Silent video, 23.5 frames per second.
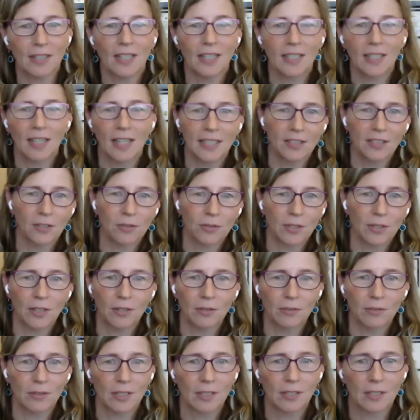I don't
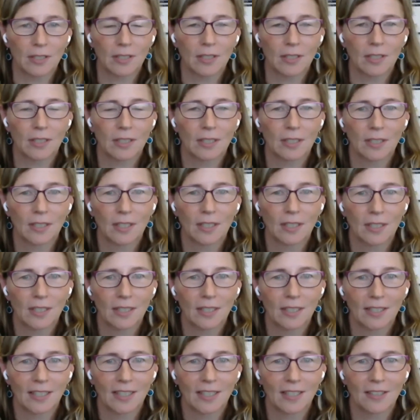know.
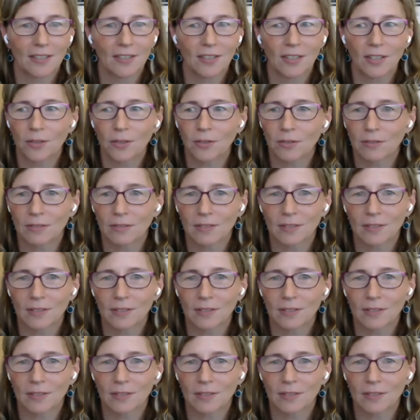So.